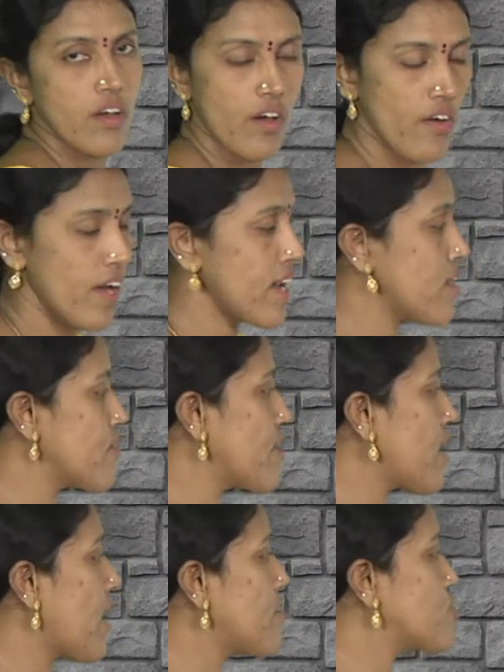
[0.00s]
Right?
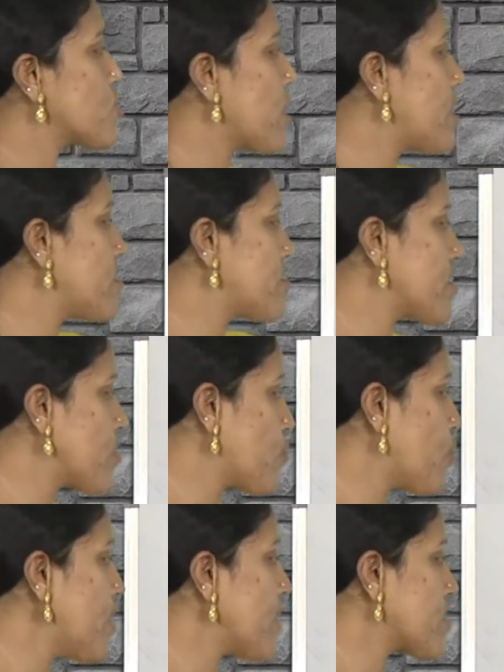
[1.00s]
We have joined
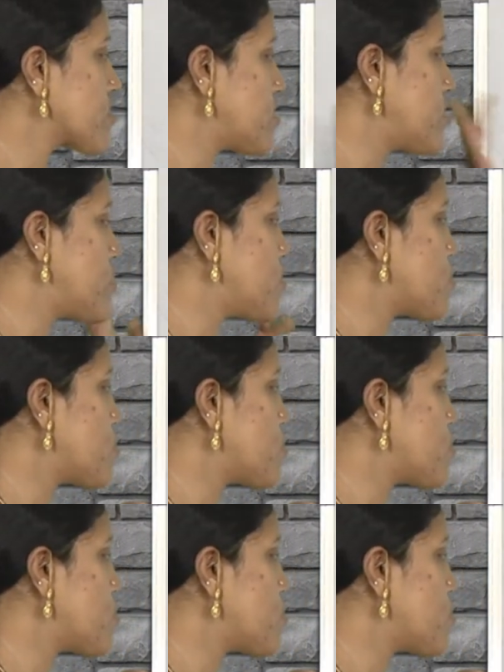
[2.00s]
CO and extended it